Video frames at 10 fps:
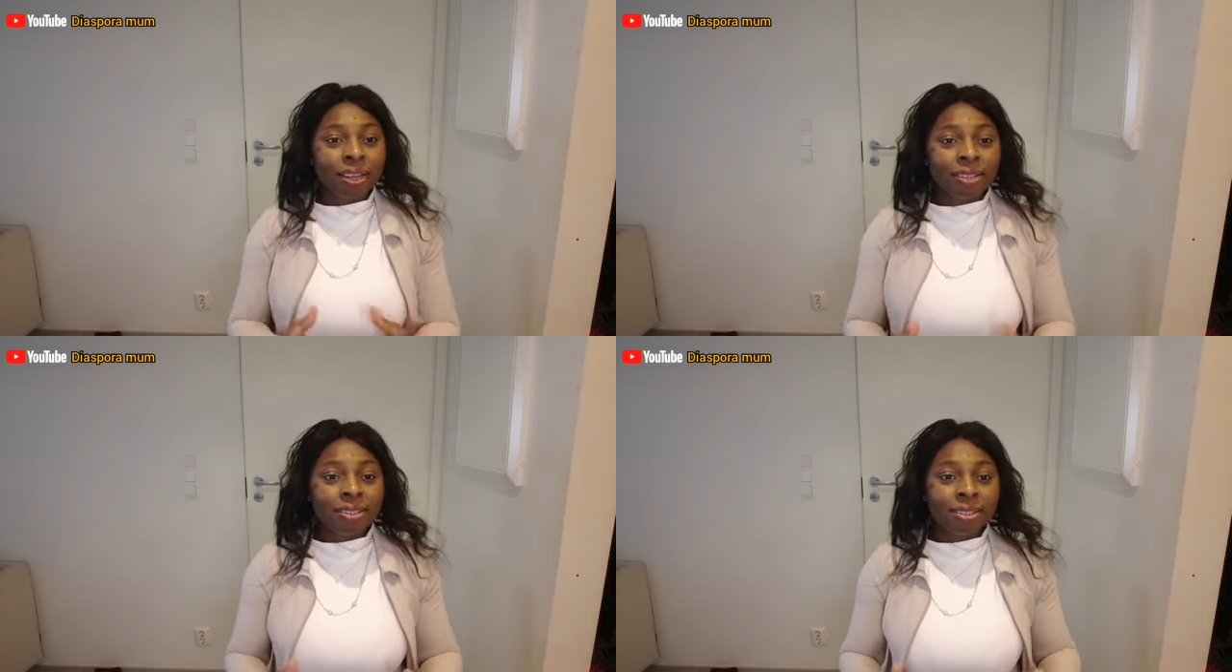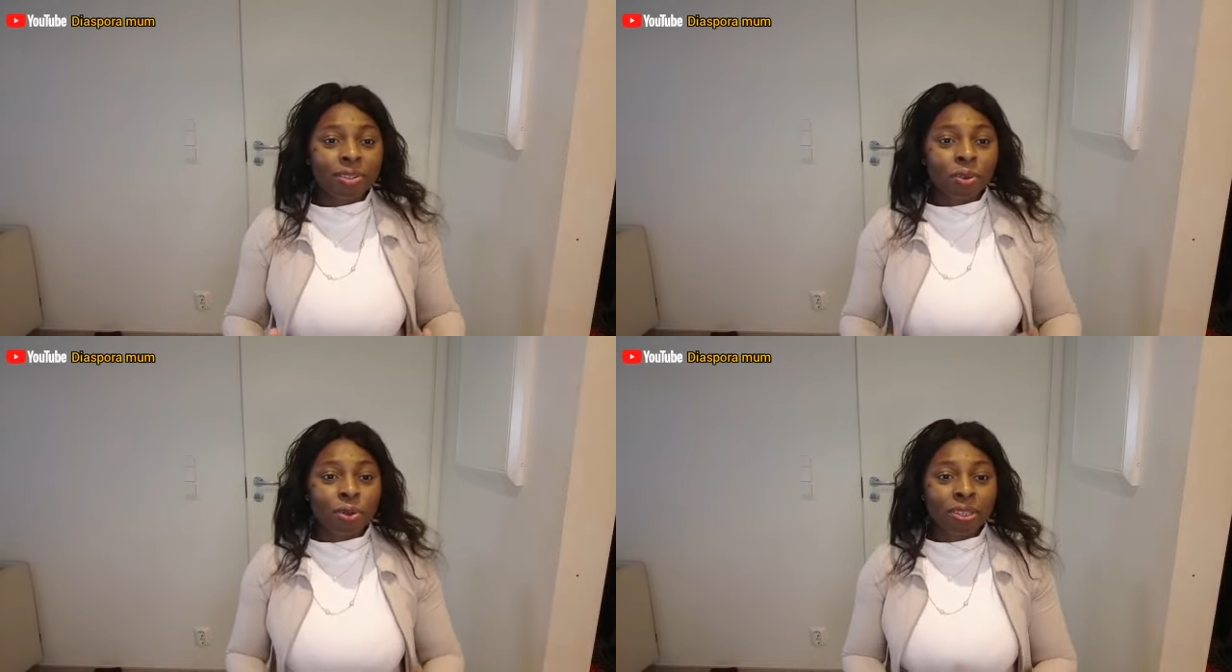
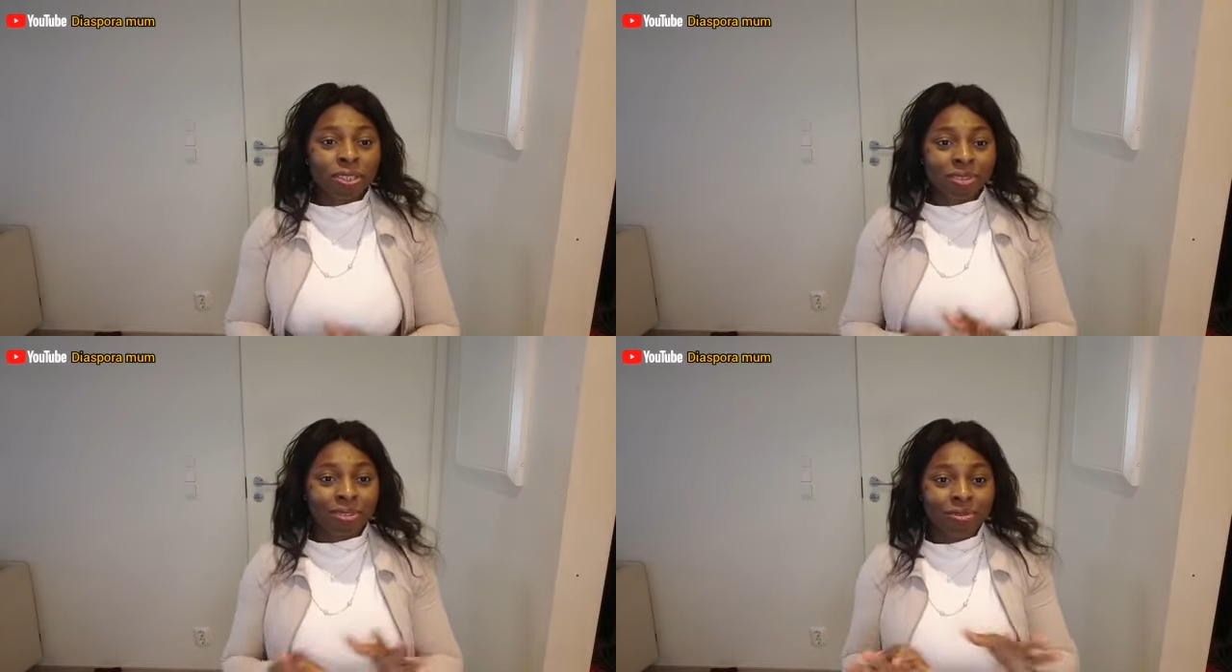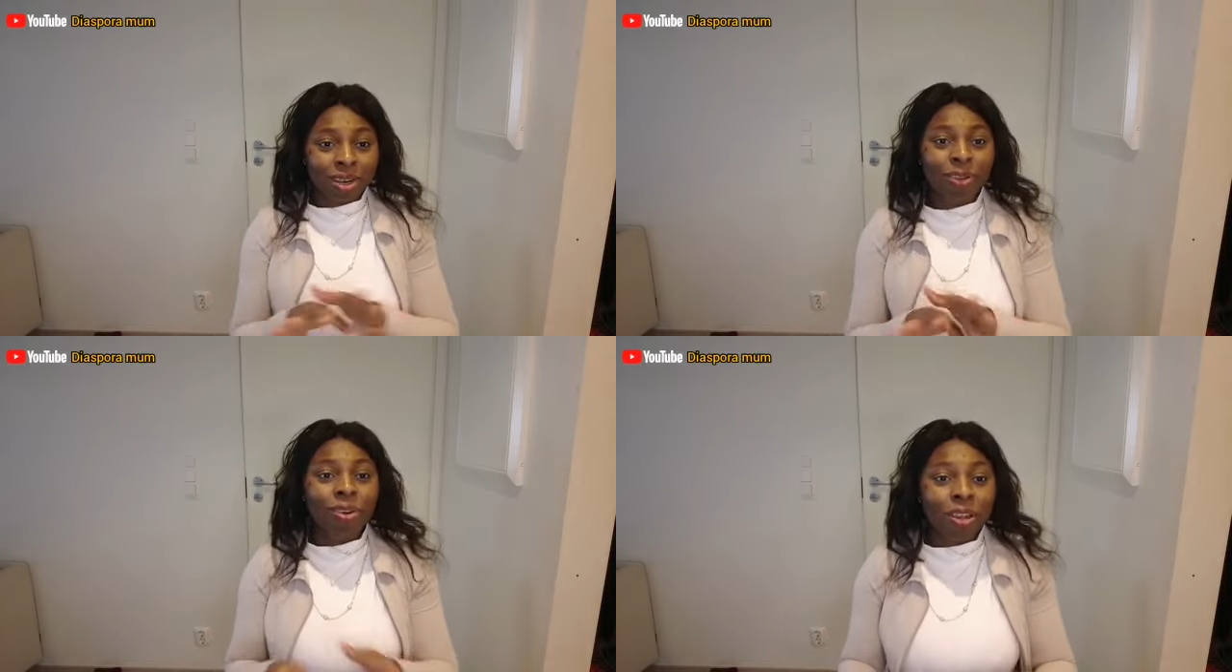eating only the
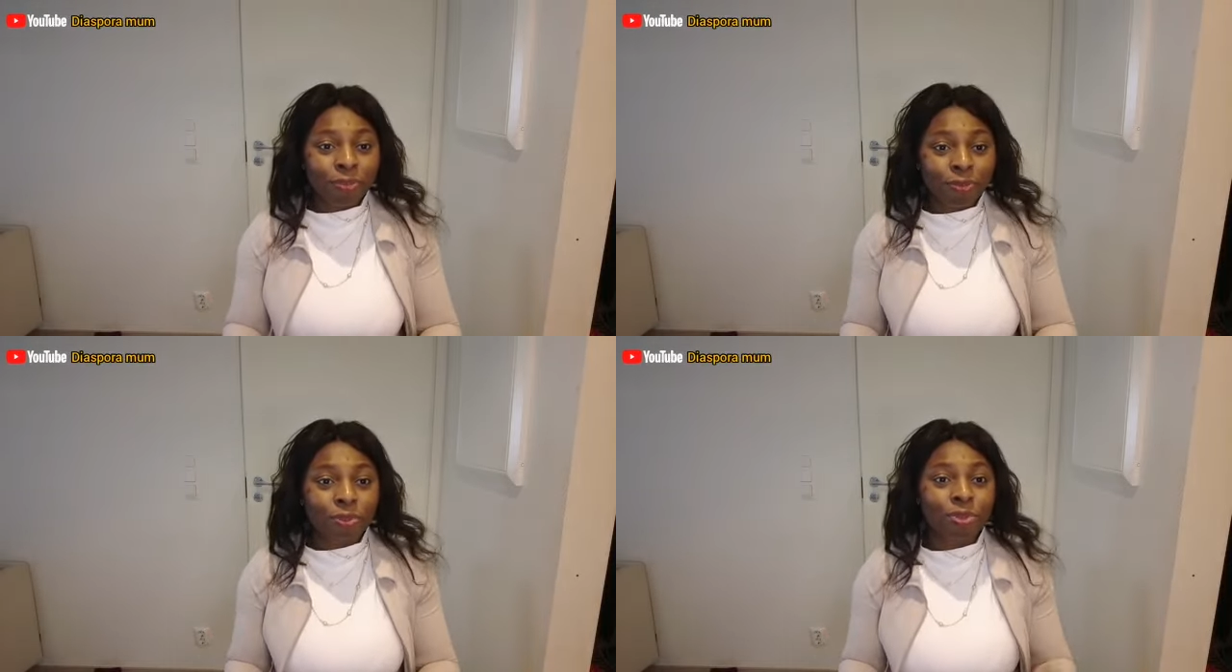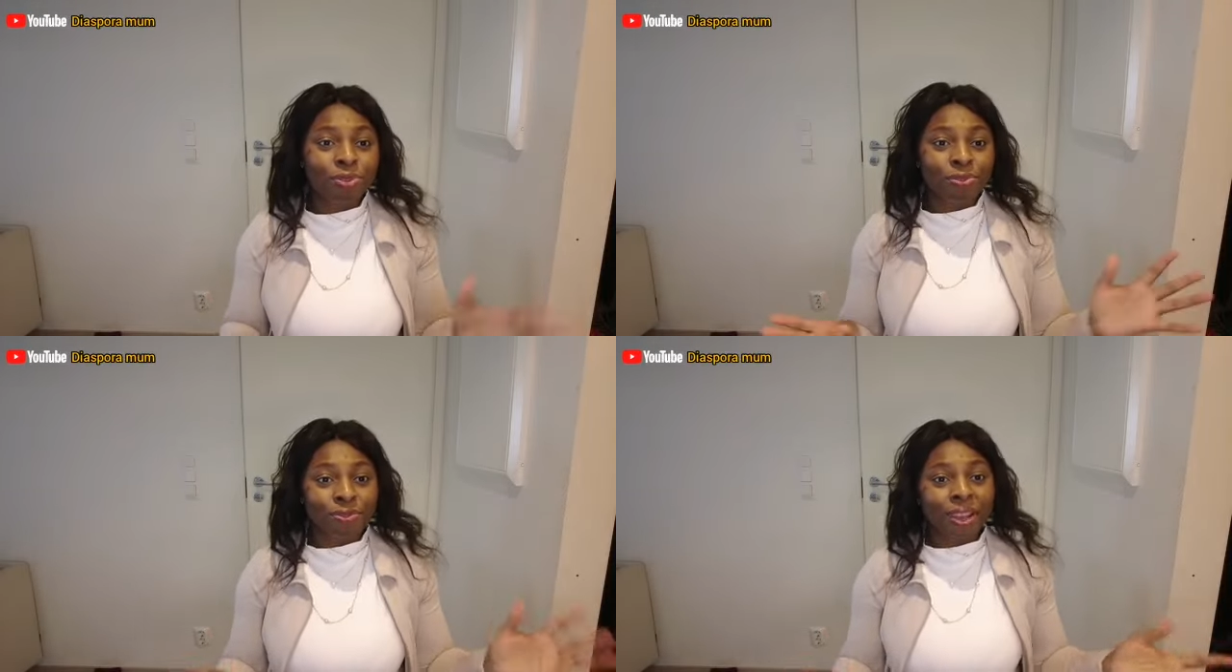regular food
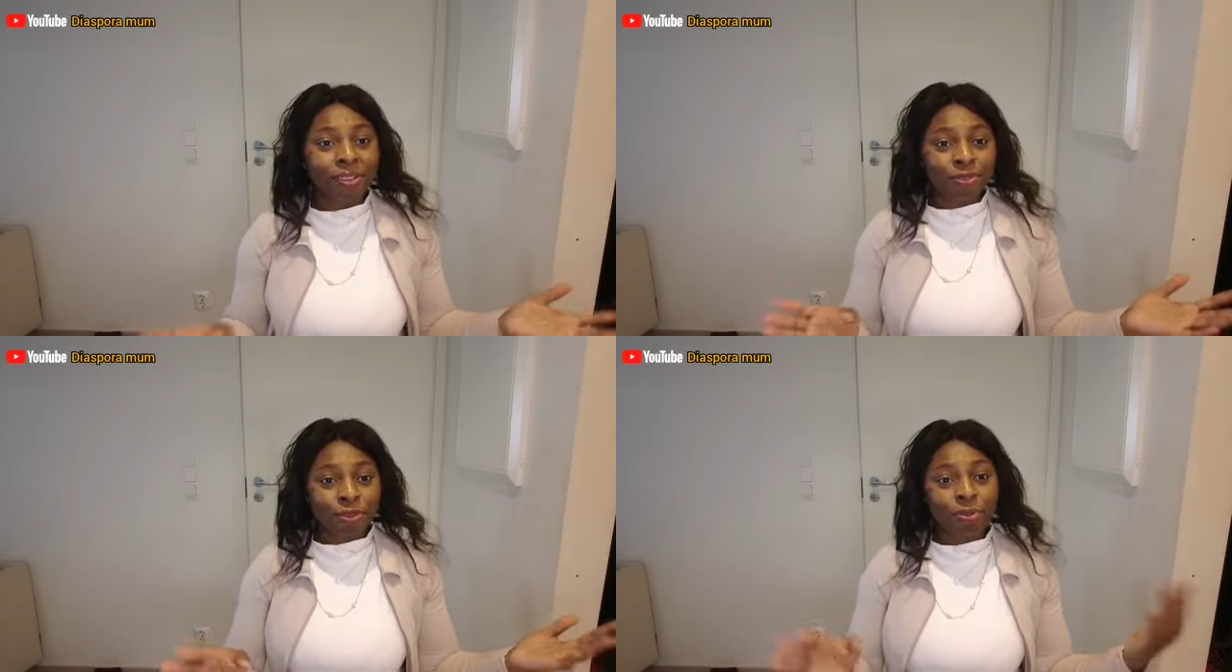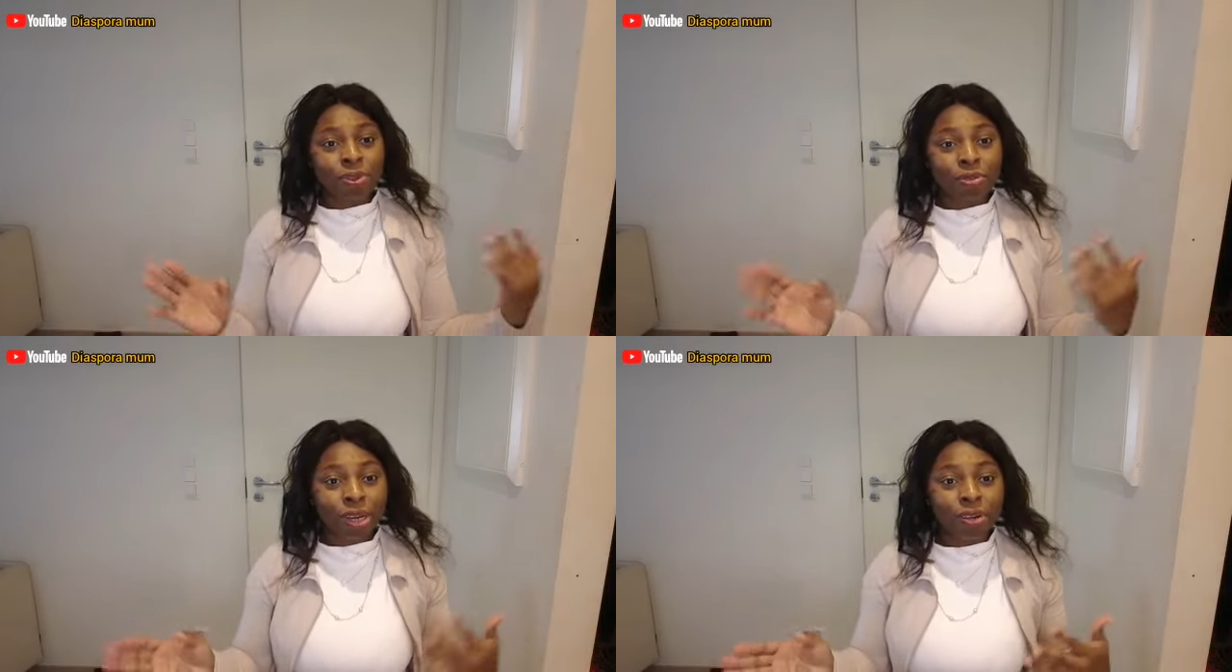you find from
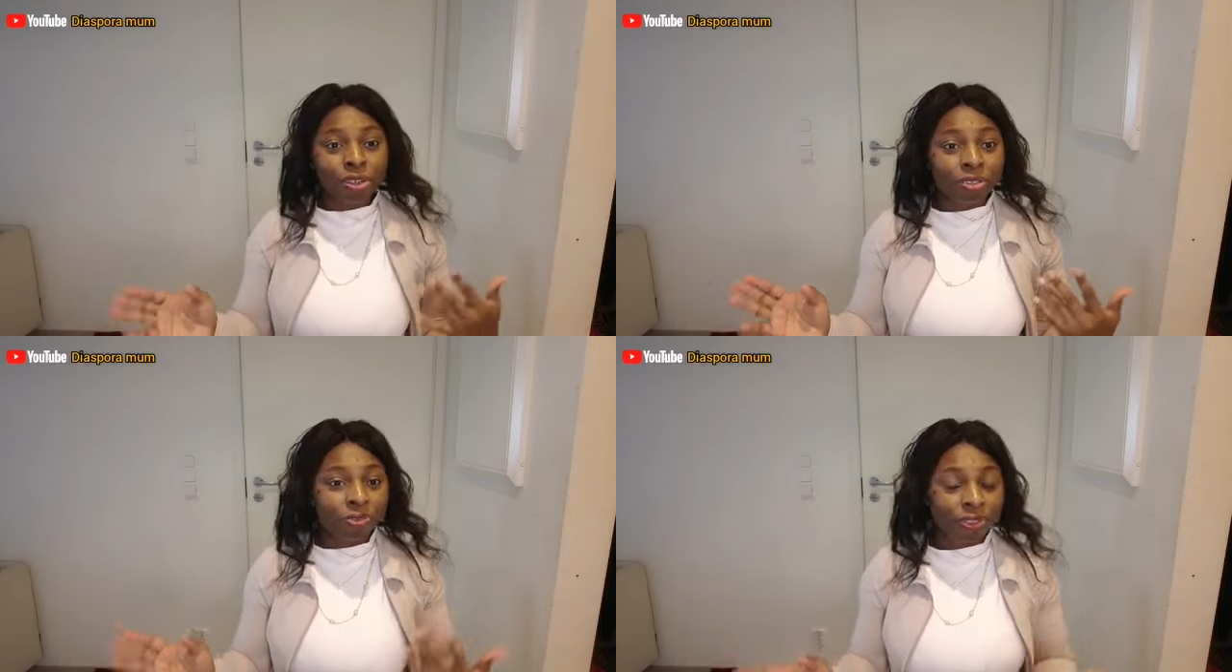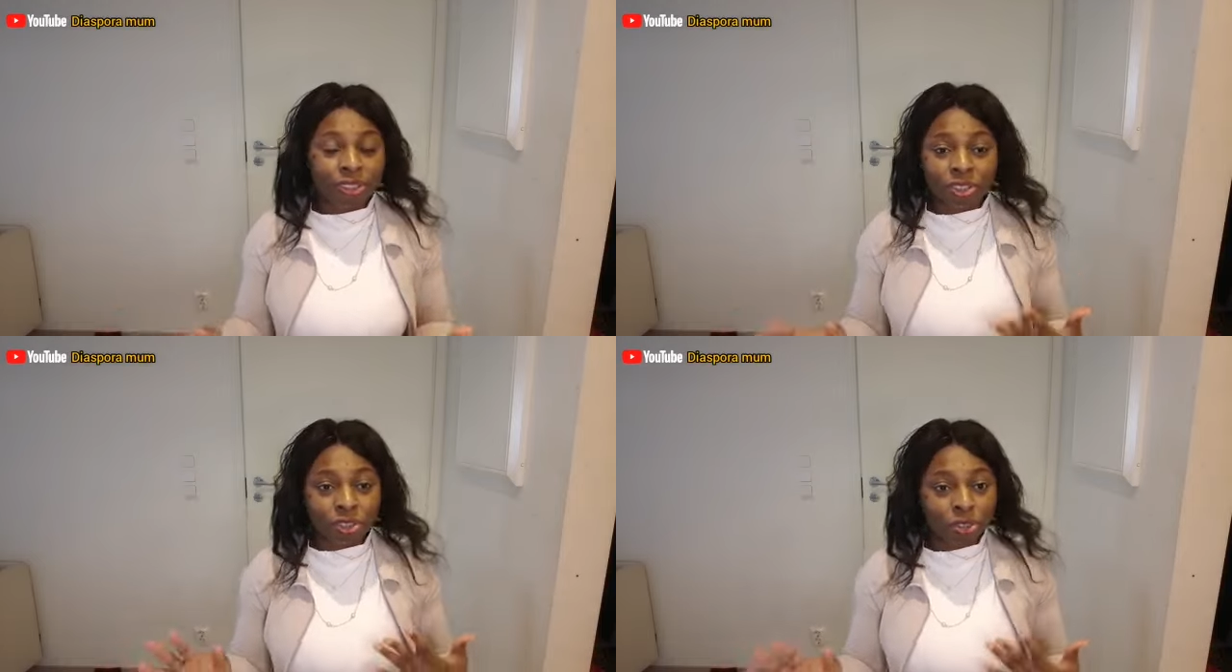the regular
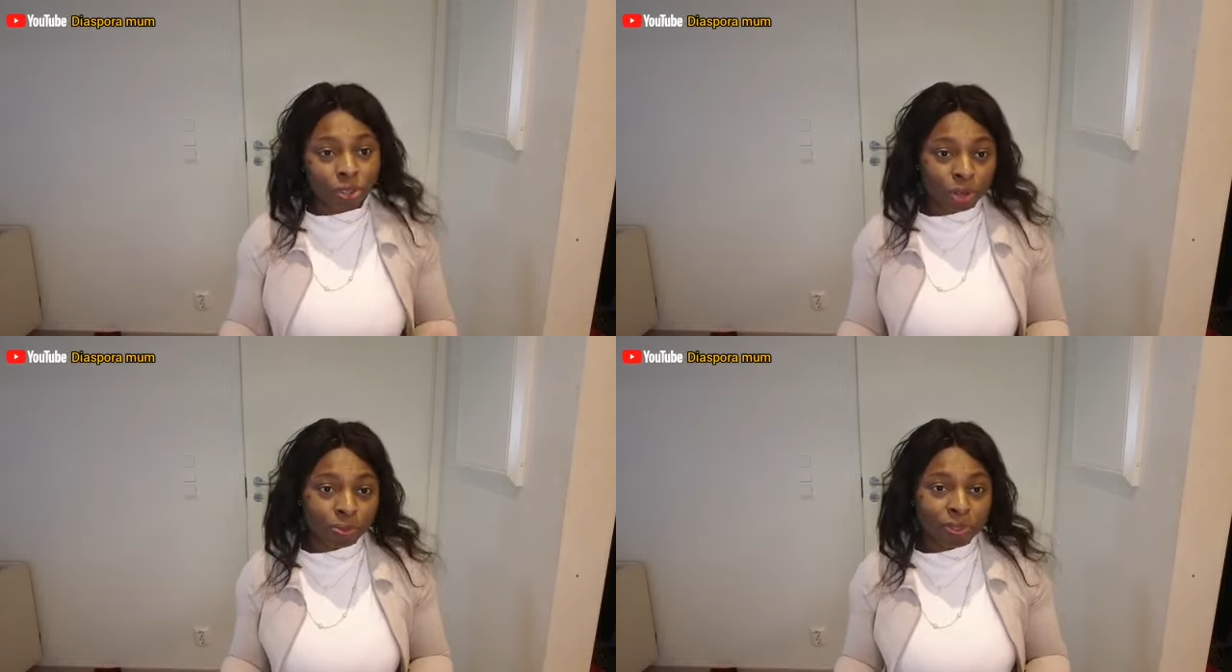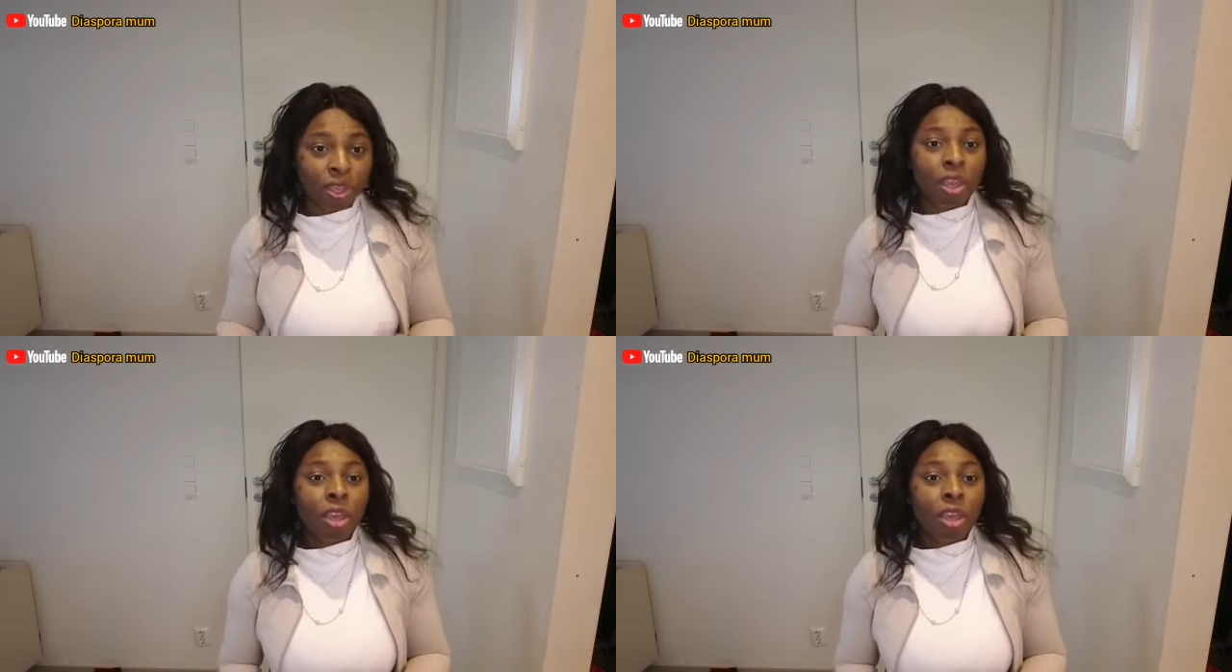Finnish shops.